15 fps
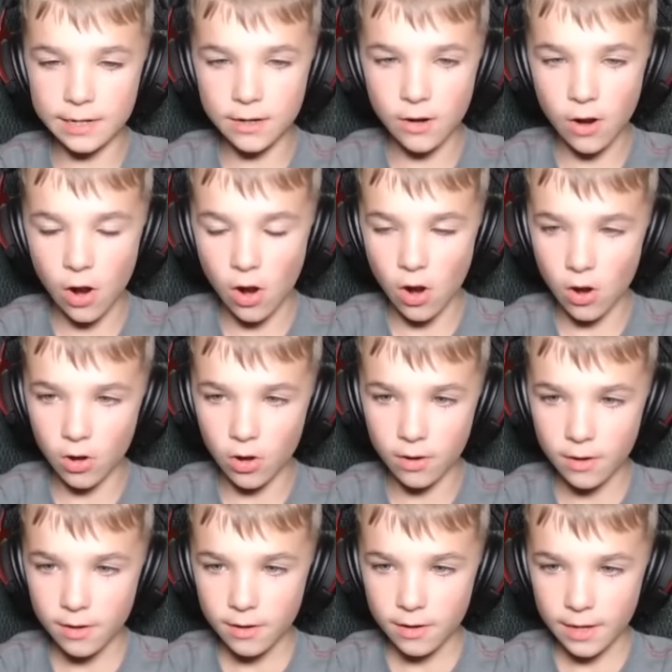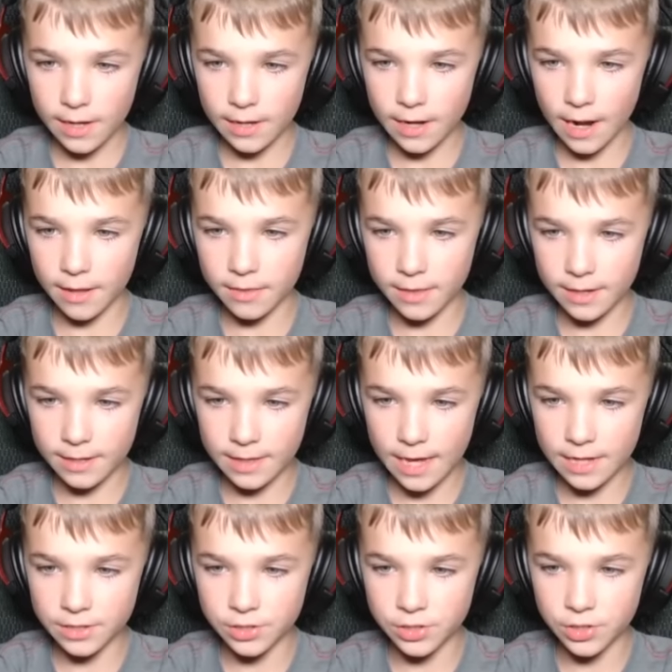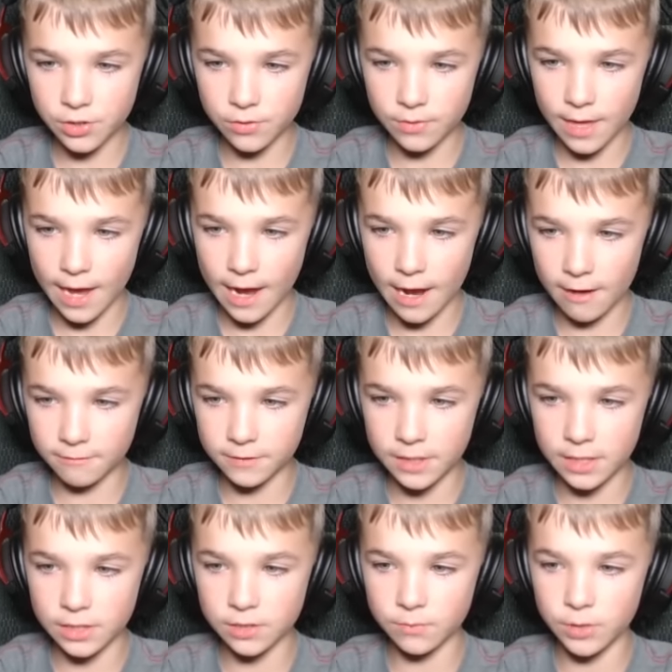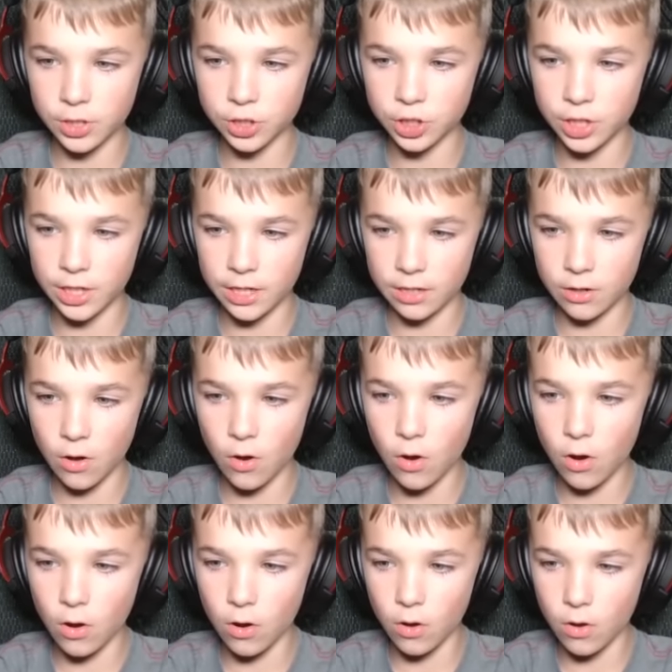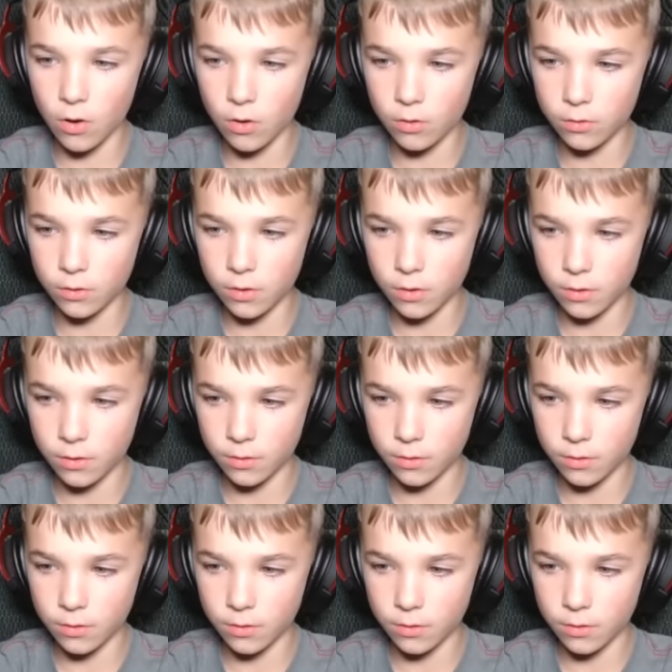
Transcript: car, and I think that's you that have this machine. Oh, no. no.